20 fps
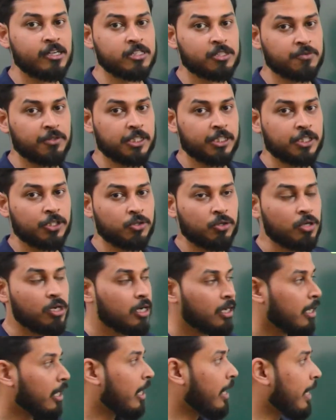video,
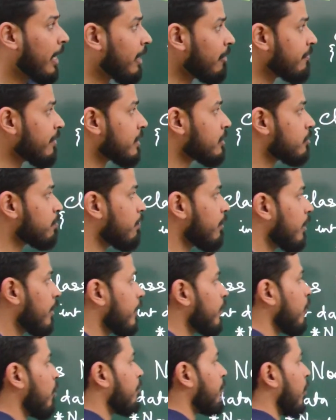I have explained you
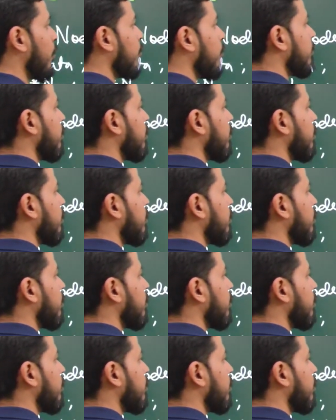about